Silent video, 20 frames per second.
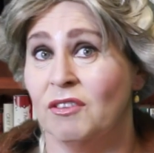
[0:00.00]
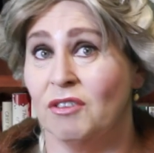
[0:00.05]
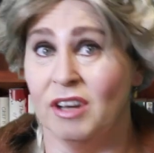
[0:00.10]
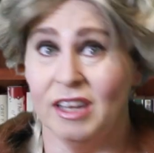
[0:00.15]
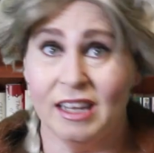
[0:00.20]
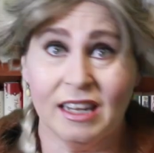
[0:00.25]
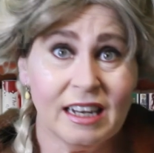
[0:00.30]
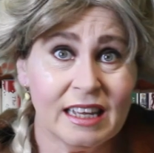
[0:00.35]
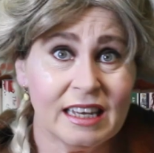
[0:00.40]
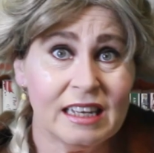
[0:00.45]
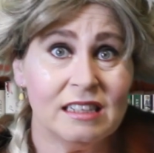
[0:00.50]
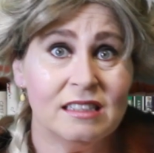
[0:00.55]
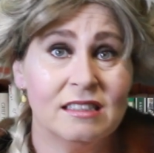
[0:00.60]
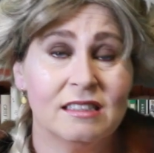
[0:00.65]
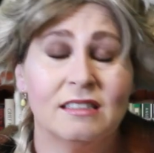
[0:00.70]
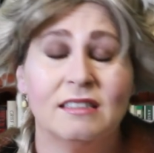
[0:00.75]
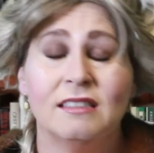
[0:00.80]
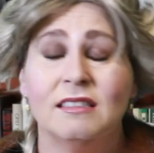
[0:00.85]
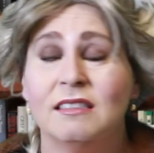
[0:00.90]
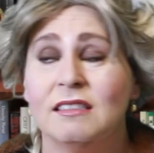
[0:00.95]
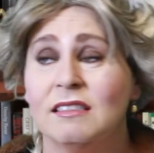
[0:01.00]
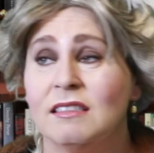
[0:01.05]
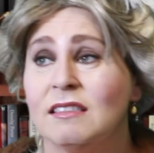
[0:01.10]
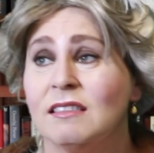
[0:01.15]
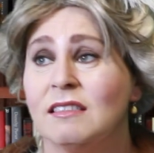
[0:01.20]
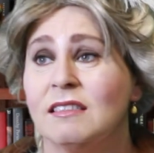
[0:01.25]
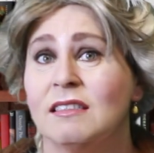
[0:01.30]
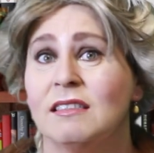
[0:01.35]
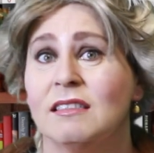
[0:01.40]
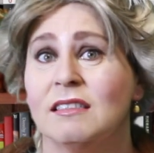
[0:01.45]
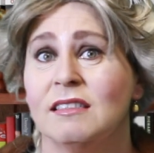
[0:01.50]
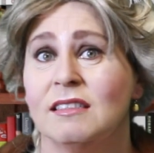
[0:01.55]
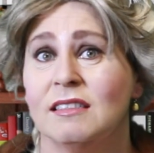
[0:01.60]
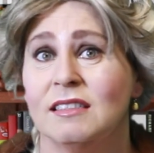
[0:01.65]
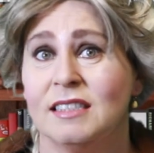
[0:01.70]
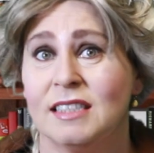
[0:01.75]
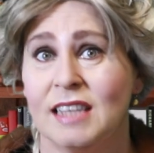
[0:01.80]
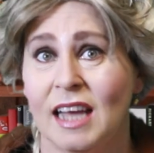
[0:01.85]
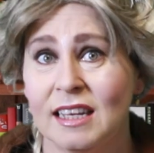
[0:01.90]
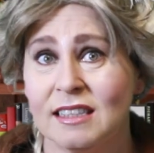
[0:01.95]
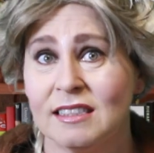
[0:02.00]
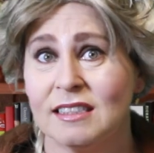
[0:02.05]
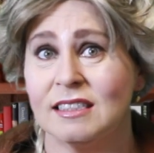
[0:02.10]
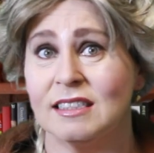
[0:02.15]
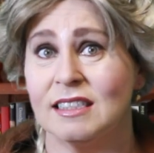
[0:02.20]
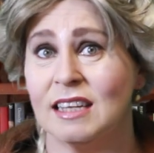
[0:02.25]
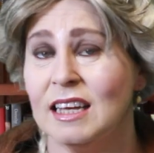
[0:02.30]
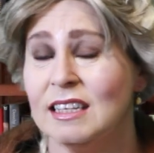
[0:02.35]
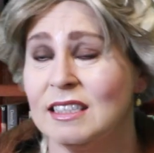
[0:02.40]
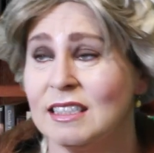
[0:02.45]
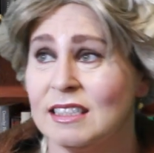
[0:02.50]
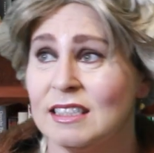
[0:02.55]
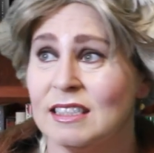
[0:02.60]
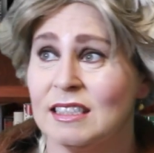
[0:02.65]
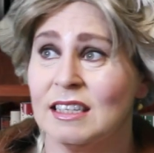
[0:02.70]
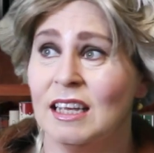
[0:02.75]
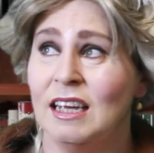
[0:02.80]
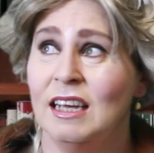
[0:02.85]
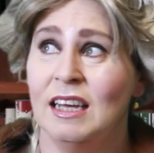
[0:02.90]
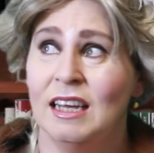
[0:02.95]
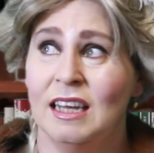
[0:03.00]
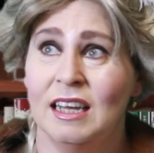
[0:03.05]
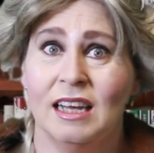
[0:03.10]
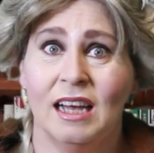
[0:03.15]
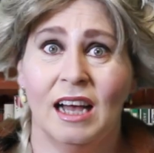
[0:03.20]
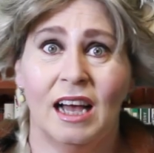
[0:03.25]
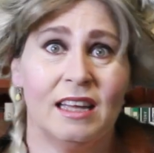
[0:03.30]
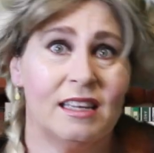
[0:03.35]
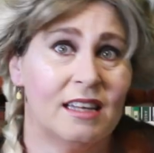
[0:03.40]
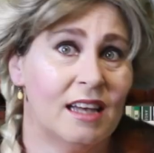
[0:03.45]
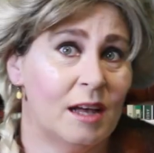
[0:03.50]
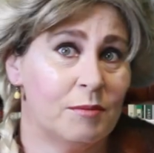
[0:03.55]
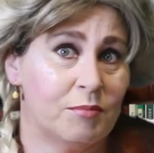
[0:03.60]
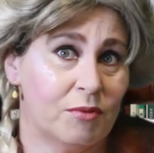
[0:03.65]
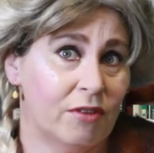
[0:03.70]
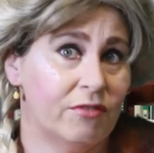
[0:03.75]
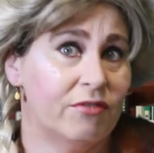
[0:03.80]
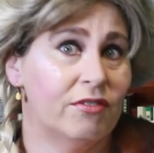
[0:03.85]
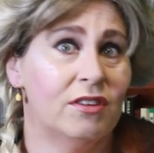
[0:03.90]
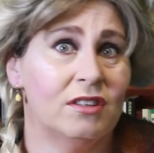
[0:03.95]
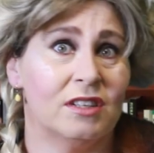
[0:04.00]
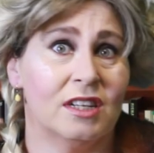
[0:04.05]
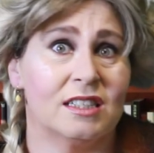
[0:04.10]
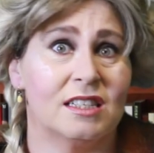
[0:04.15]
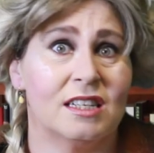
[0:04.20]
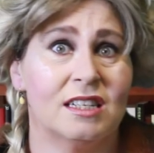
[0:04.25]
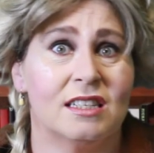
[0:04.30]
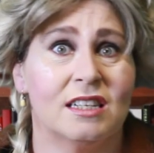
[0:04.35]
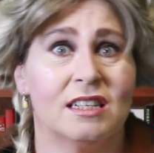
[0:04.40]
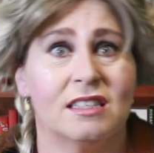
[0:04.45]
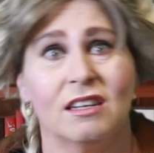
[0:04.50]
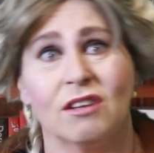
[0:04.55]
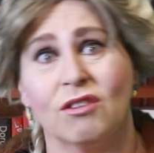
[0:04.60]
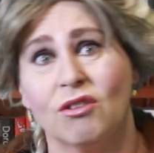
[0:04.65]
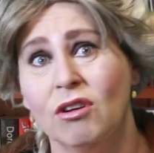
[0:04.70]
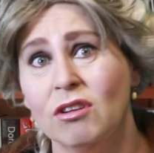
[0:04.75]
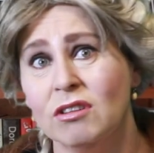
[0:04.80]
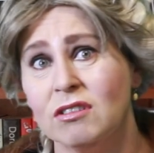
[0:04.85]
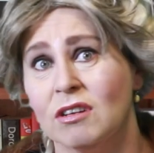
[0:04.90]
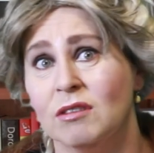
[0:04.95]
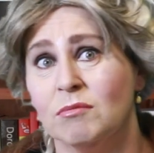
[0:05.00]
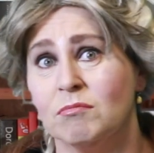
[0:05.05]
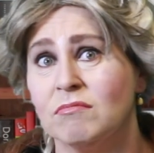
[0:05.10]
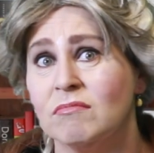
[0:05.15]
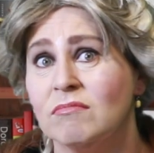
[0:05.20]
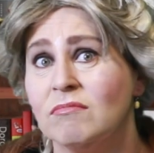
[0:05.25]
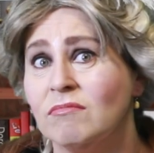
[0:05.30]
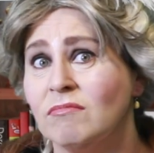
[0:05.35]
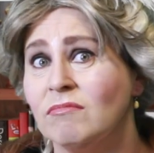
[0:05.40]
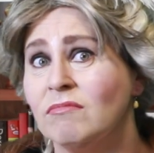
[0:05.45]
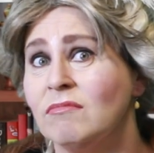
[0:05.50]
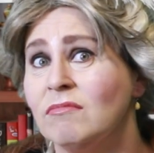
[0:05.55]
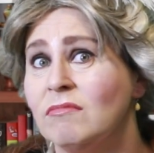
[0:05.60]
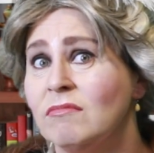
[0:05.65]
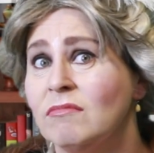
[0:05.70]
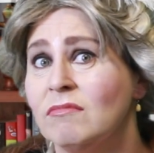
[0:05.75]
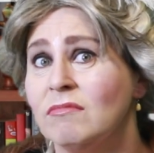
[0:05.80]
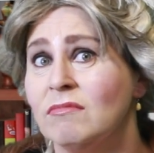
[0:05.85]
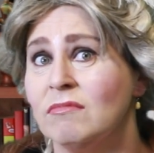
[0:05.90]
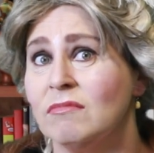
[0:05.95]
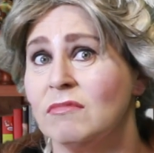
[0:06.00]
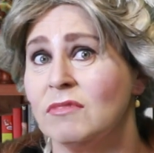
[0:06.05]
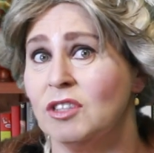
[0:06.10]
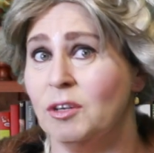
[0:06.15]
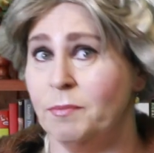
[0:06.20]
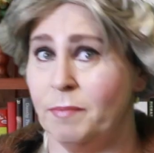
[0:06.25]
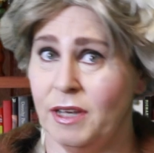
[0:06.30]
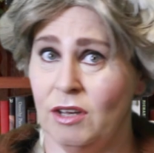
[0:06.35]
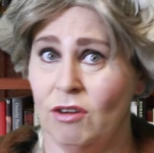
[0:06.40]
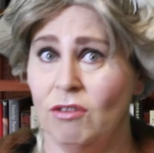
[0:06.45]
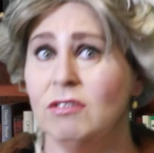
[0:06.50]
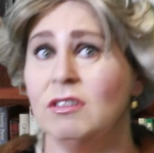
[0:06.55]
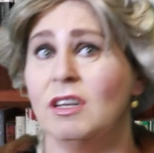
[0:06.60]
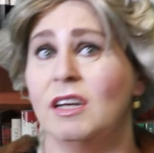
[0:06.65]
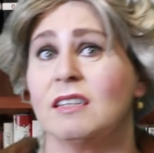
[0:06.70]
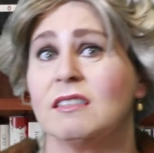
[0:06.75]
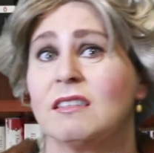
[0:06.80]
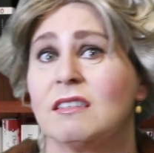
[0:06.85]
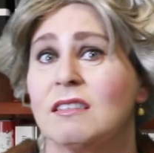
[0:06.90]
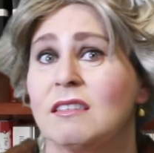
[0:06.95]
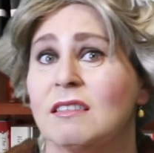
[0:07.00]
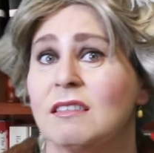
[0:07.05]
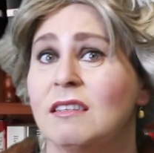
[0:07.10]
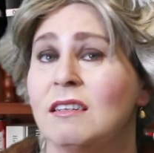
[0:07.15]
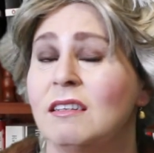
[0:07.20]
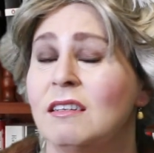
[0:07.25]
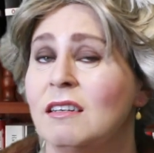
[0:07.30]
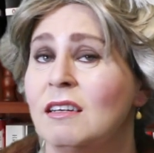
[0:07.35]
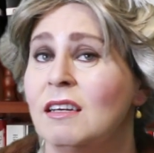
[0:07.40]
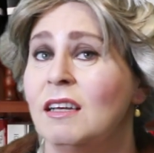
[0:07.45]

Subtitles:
Really? That I prefer Narcissus and Gordon, to be honest.